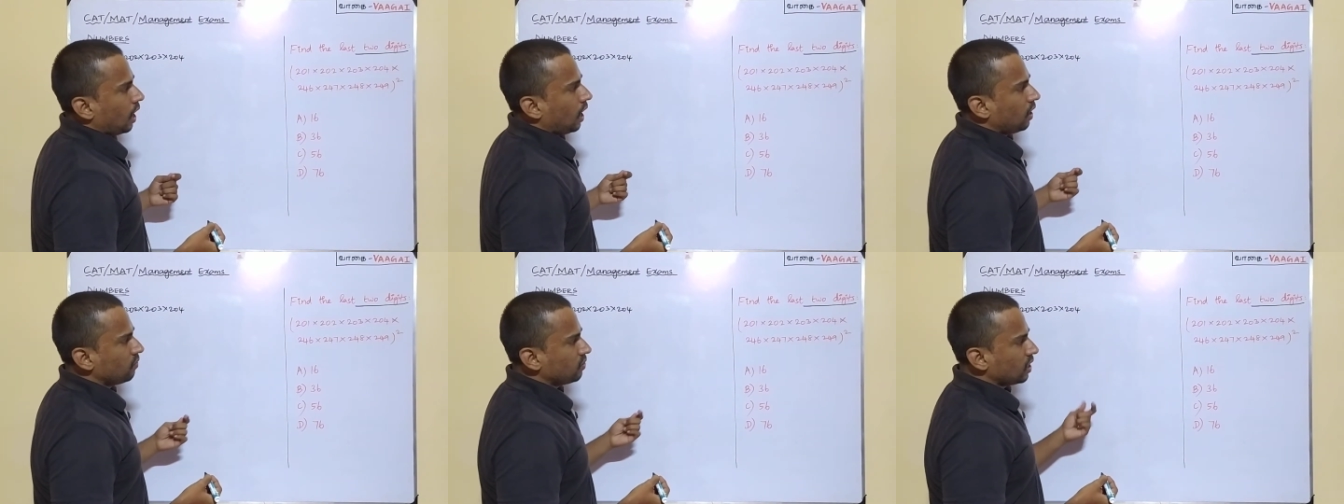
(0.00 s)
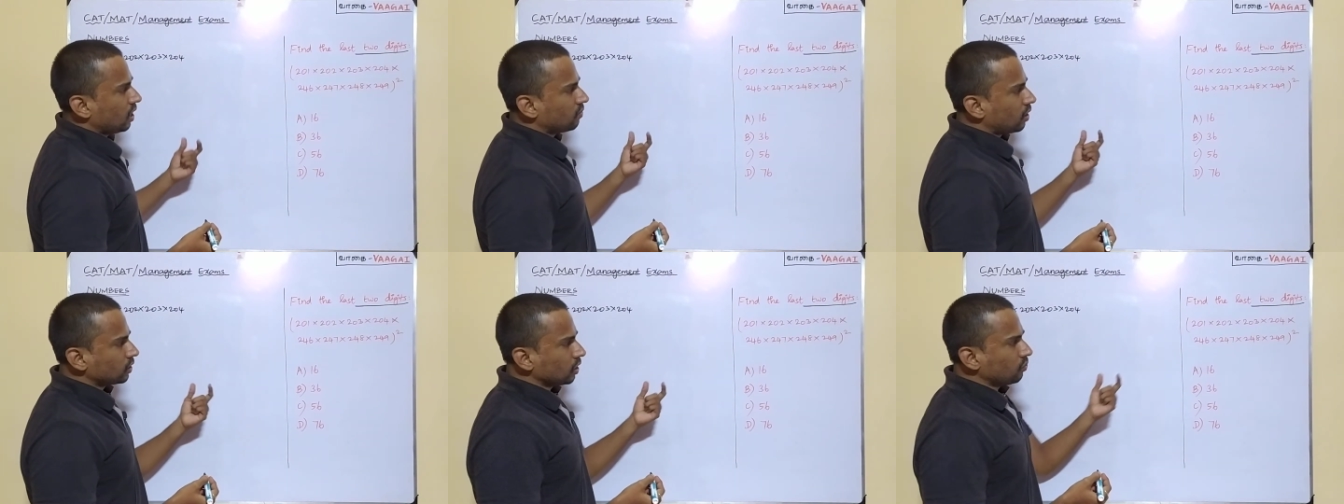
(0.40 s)
and we
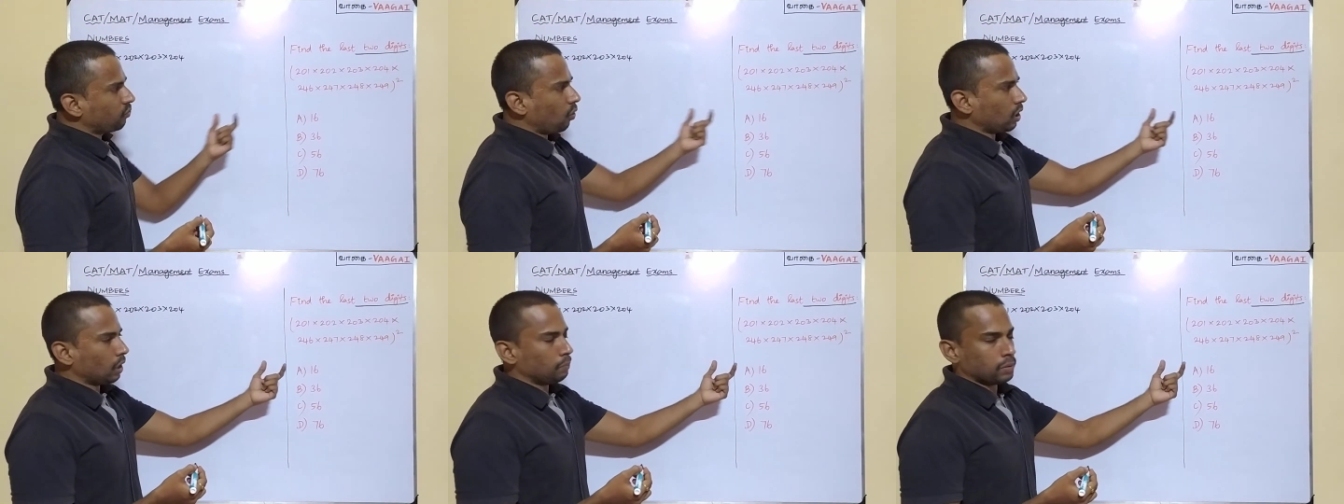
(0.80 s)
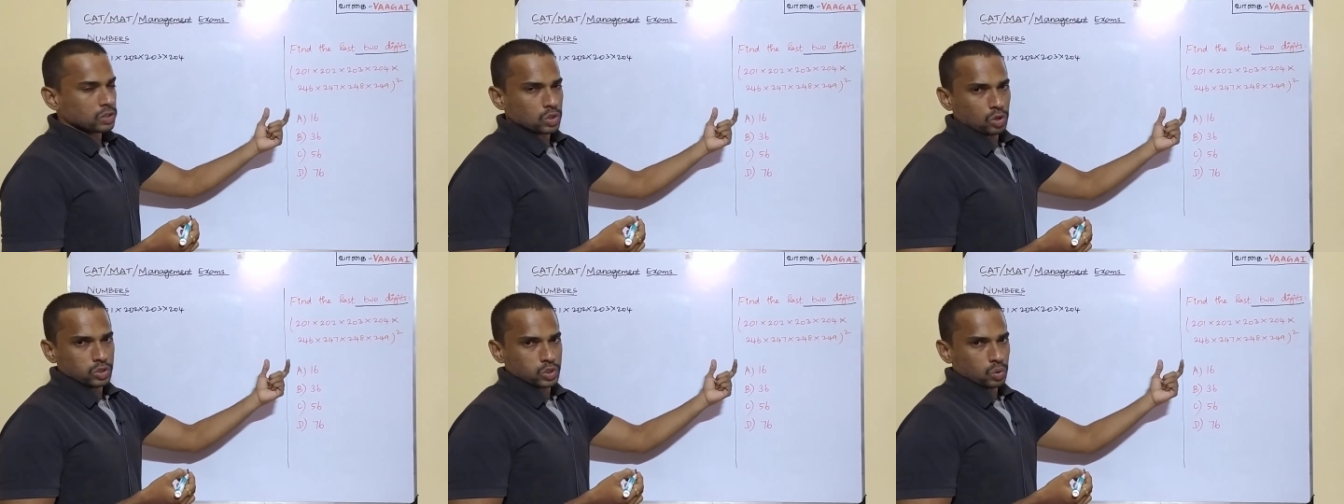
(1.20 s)
have other four
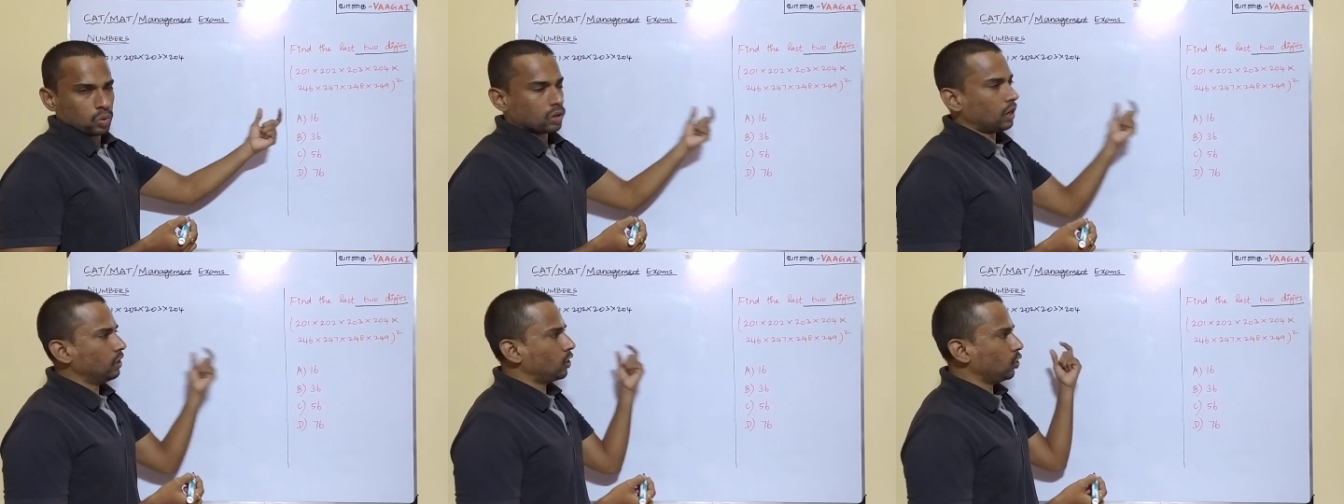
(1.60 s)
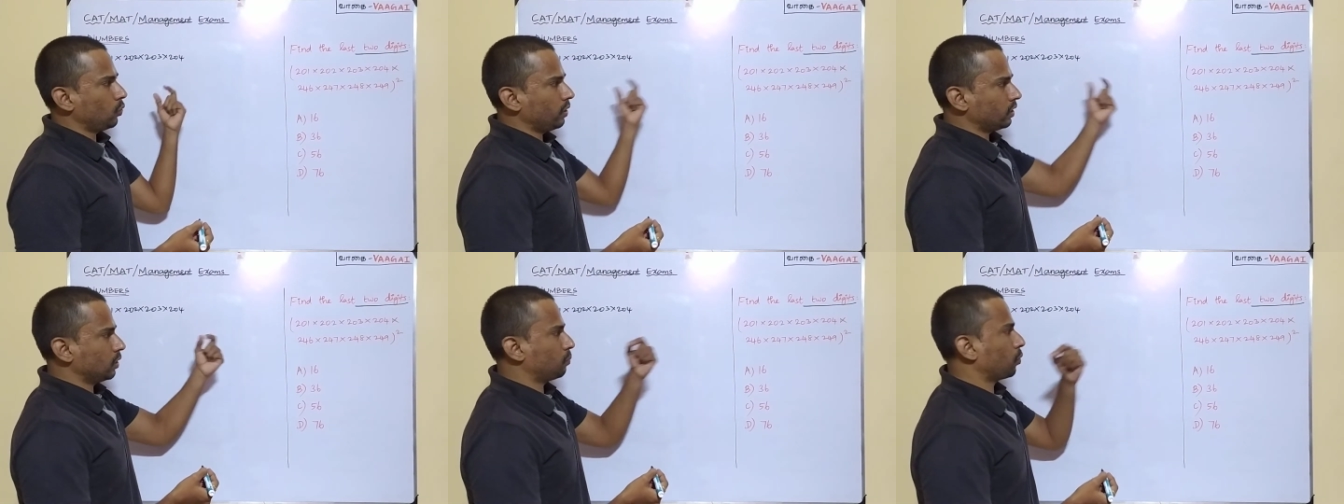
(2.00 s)
numbers also
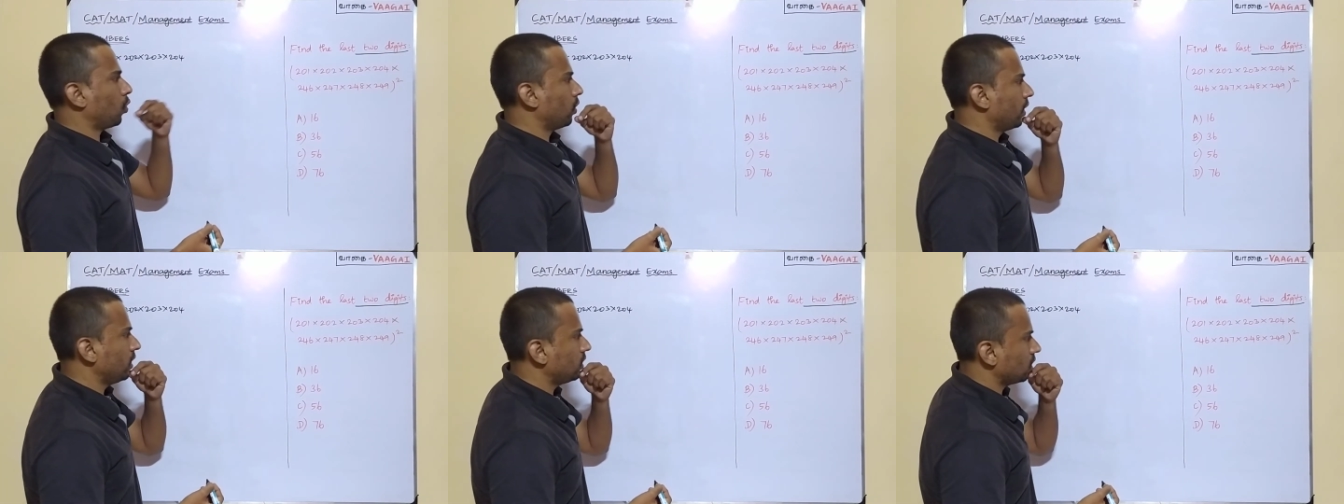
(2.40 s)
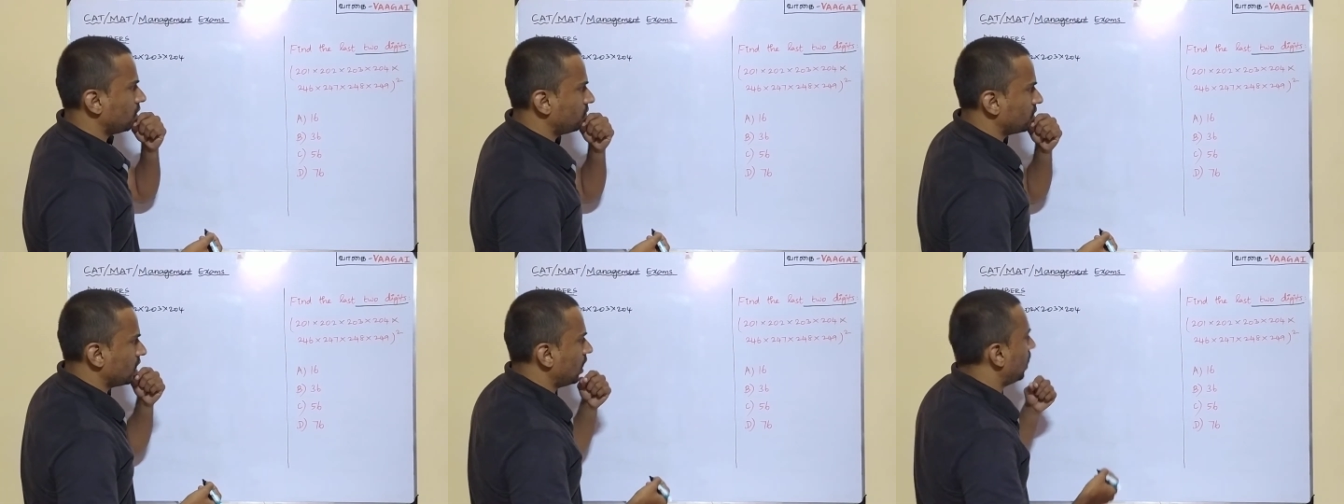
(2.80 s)
continuing the product. We